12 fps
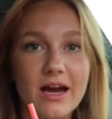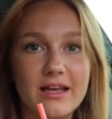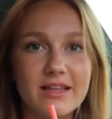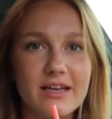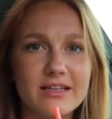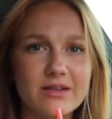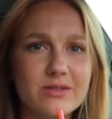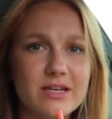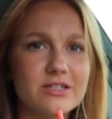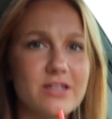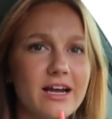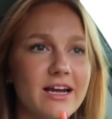I think it was
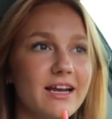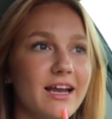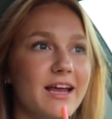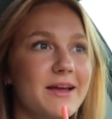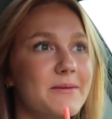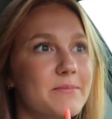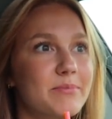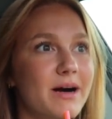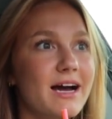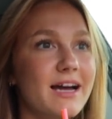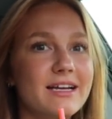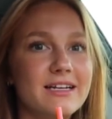yesterday,
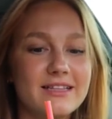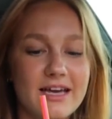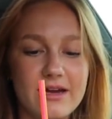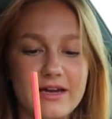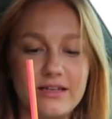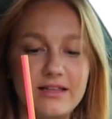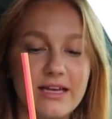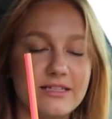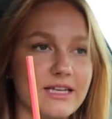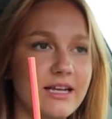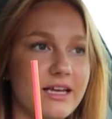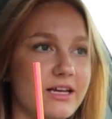but they like
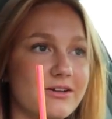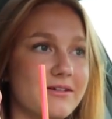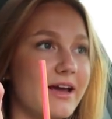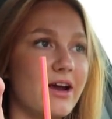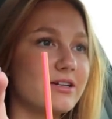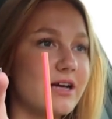did it here, right?